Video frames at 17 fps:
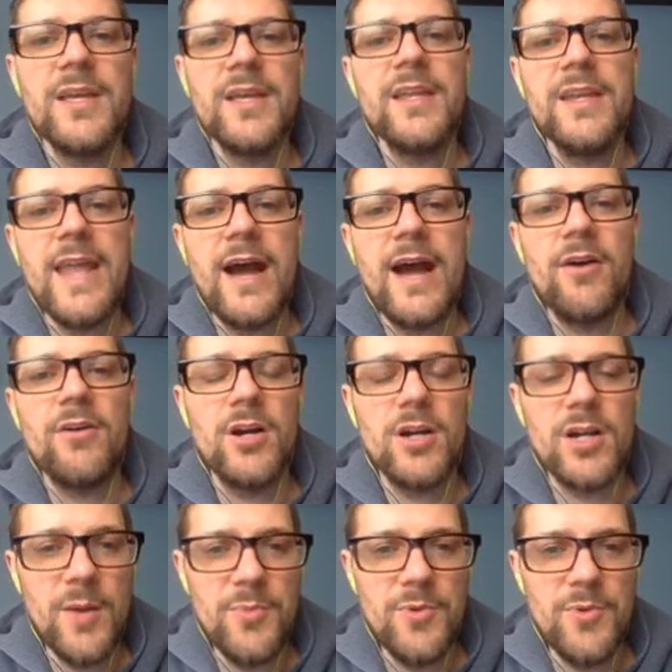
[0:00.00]
Now, a
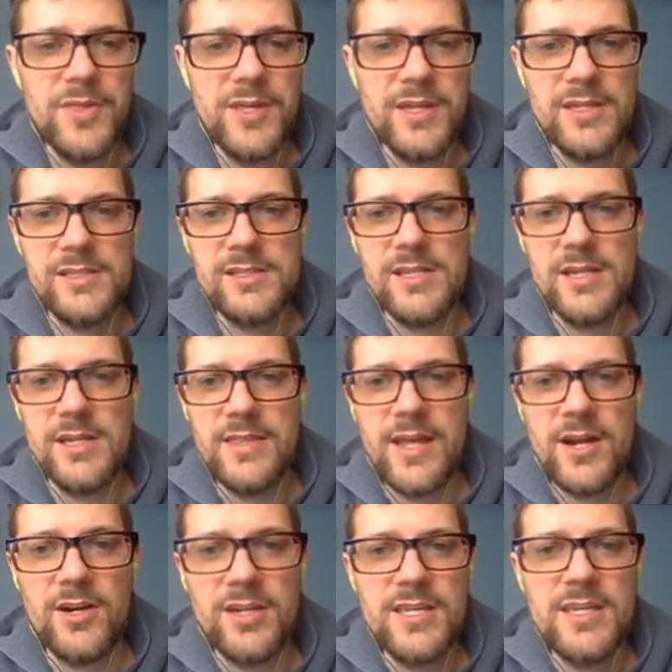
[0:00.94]
couple things that
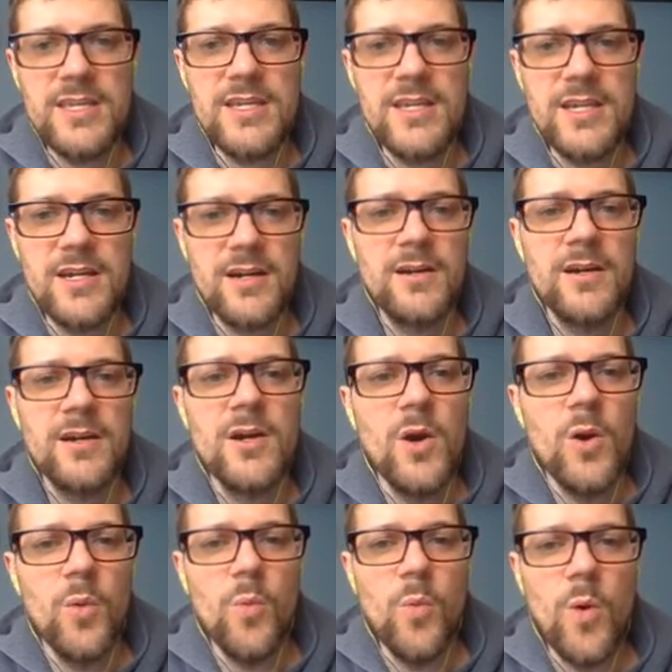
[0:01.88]
are key here.
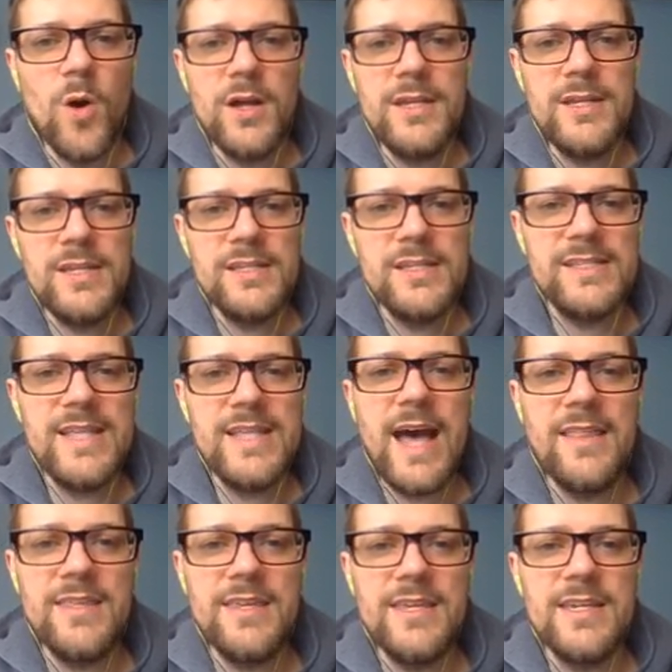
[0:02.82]
One is that
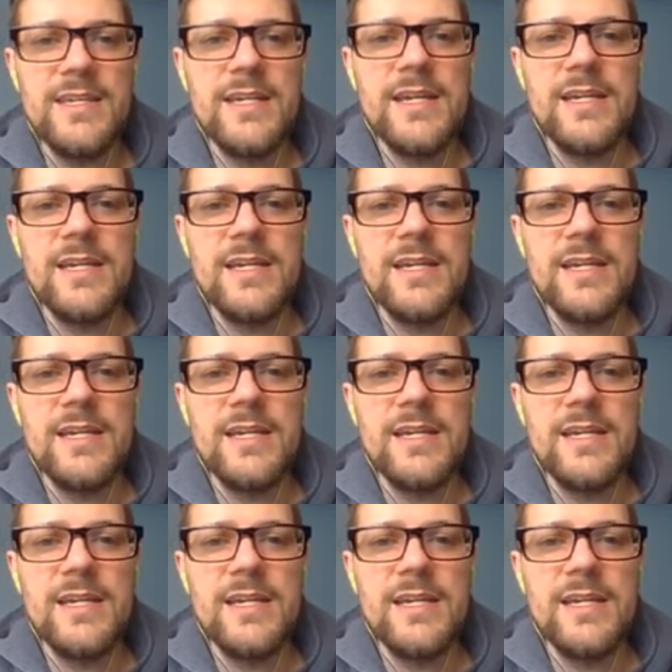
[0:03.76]
the